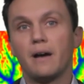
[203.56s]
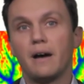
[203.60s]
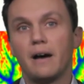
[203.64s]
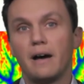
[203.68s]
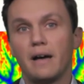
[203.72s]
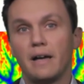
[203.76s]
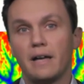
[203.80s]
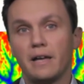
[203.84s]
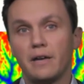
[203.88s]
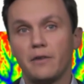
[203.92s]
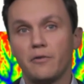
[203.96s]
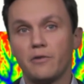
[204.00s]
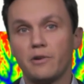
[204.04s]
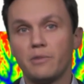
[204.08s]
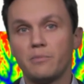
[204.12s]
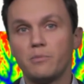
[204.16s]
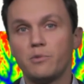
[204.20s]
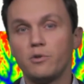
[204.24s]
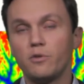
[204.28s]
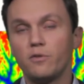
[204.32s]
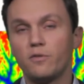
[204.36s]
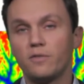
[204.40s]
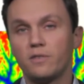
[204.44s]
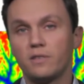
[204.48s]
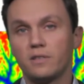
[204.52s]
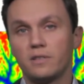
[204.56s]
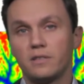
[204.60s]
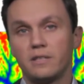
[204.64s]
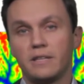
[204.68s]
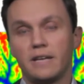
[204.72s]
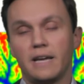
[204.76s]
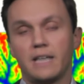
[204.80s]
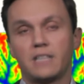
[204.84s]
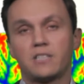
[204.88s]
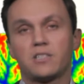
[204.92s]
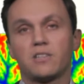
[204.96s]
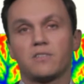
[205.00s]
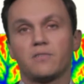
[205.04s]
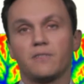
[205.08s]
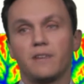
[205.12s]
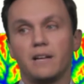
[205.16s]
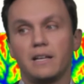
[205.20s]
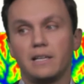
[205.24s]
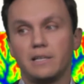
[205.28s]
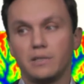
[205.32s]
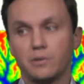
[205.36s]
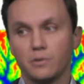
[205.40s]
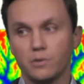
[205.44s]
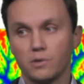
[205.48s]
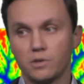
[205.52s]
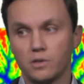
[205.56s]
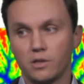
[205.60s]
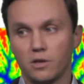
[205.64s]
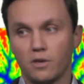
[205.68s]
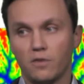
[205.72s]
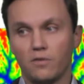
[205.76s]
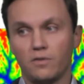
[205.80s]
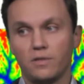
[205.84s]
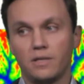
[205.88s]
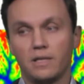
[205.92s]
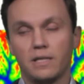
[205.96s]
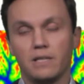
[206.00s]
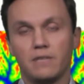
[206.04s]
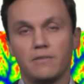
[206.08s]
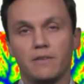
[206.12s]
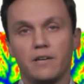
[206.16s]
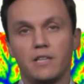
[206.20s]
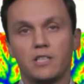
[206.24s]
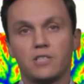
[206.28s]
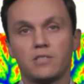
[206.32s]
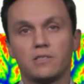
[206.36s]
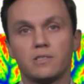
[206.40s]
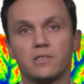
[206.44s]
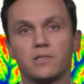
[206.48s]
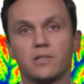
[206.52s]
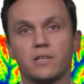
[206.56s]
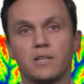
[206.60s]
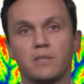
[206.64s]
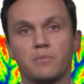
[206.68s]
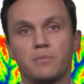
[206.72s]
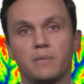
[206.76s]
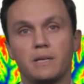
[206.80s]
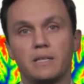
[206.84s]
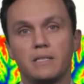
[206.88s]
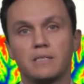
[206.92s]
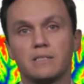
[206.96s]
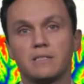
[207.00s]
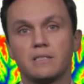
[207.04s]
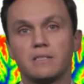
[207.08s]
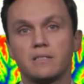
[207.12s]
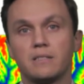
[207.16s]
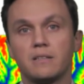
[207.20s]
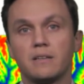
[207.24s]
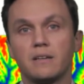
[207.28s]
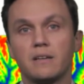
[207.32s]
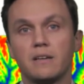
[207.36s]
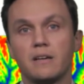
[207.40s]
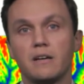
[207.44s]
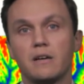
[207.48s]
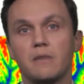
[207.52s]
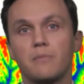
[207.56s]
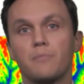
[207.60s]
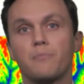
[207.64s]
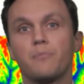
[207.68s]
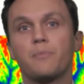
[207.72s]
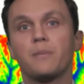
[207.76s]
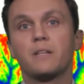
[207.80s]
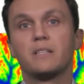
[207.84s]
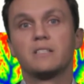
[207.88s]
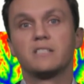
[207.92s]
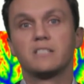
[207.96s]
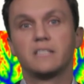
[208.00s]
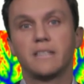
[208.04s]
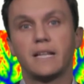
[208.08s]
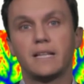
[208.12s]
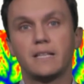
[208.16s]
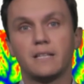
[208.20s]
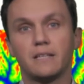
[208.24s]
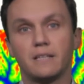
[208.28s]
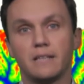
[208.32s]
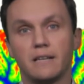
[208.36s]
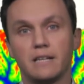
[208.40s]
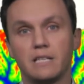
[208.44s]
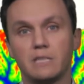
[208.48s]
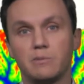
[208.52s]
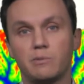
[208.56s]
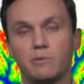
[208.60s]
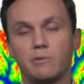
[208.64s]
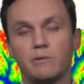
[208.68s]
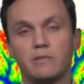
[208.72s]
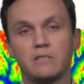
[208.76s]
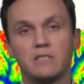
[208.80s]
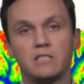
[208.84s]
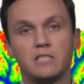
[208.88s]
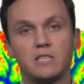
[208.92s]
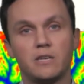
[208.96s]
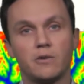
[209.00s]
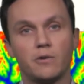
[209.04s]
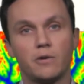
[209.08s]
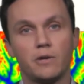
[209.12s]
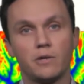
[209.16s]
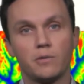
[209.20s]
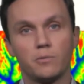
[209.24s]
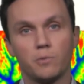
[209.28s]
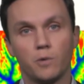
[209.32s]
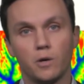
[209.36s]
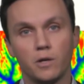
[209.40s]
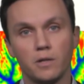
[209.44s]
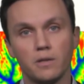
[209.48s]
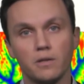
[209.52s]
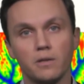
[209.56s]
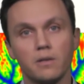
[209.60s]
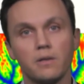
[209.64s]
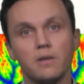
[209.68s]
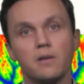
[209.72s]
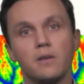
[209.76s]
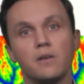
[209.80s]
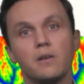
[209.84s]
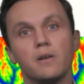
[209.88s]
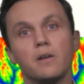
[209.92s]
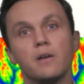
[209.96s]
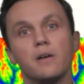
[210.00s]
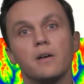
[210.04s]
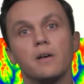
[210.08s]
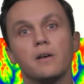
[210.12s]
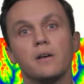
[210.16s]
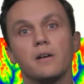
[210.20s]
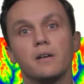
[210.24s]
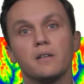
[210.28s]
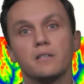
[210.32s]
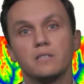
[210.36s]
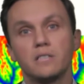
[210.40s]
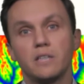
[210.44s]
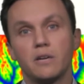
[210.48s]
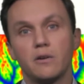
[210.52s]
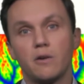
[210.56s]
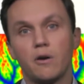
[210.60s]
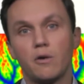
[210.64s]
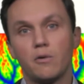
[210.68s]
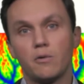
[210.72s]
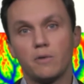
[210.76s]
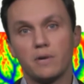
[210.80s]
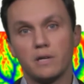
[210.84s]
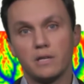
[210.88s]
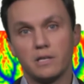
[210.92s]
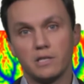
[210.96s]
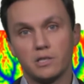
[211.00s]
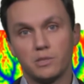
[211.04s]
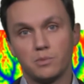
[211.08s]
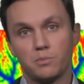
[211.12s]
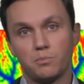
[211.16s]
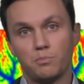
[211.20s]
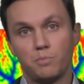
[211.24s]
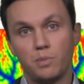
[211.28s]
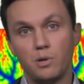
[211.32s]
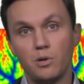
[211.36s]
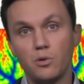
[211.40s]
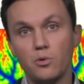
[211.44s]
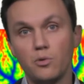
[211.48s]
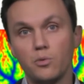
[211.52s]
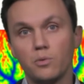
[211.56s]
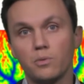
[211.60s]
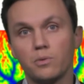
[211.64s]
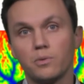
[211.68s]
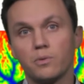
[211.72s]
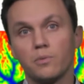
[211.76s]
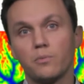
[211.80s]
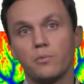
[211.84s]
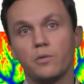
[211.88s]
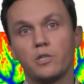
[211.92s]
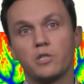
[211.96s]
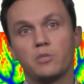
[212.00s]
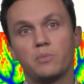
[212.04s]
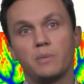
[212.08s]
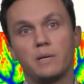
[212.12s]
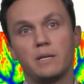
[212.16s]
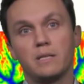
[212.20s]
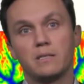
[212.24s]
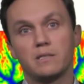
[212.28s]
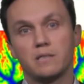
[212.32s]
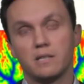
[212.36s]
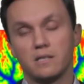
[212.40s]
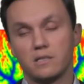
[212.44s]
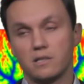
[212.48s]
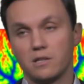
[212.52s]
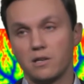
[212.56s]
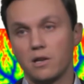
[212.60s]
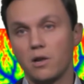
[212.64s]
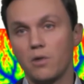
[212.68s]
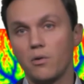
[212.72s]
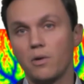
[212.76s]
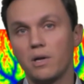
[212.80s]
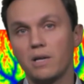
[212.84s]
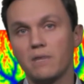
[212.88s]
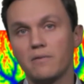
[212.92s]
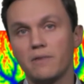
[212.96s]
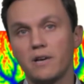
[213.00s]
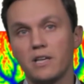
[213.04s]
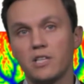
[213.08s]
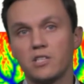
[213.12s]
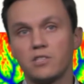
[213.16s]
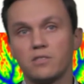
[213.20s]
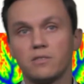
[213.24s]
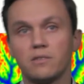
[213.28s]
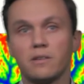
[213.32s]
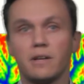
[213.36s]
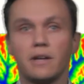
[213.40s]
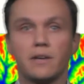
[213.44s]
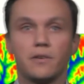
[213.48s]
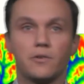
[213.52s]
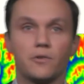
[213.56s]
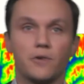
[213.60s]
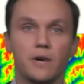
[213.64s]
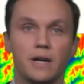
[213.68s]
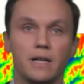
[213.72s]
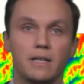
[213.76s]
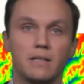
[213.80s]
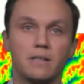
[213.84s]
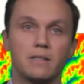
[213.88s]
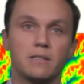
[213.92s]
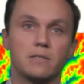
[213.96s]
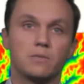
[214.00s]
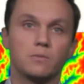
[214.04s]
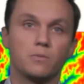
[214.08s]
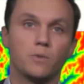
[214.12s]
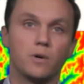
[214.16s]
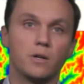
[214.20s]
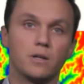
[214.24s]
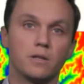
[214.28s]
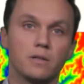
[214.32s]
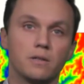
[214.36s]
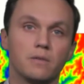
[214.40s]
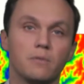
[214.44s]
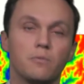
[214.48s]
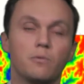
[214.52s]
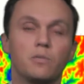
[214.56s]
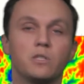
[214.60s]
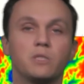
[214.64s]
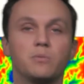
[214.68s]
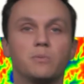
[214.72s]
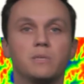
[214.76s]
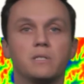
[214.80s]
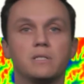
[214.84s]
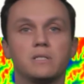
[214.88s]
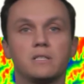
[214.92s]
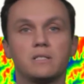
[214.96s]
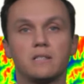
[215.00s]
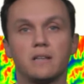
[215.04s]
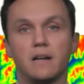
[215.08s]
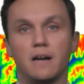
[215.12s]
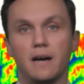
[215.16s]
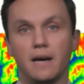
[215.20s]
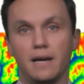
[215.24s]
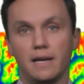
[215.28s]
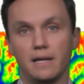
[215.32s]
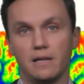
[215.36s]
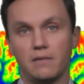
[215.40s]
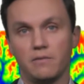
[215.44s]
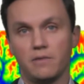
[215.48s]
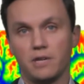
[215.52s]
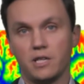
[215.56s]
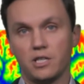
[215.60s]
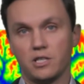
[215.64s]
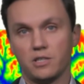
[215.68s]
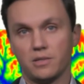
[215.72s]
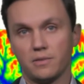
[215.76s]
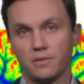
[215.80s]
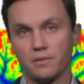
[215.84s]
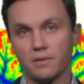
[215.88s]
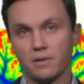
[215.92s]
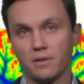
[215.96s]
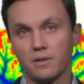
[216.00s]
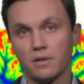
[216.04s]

I removed the actual values of the elevation, so that means it's standardized between 0 and 1. 0 is blue, which means it's a low elevation, and red is 1, which means it's a high elevation.